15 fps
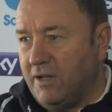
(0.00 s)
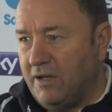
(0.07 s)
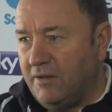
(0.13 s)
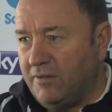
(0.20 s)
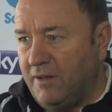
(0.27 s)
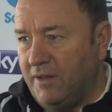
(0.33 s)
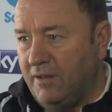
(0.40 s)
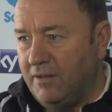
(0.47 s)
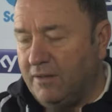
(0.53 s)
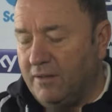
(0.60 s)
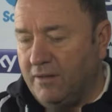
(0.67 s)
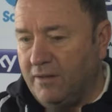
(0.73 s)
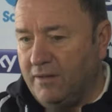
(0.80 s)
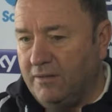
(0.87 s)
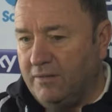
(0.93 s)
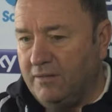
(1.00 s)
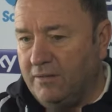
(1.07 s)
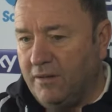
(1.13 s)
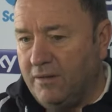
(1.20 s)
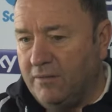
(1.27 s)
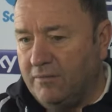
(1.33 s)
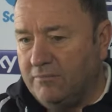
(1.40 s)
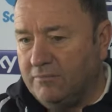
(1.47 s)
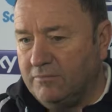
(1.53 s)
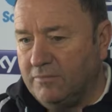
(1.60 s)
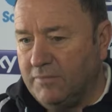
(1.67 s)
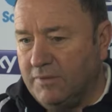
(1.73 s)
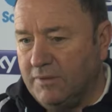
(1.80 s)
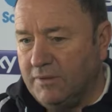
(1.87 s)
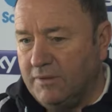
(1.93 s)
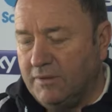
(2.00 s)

out there, and um,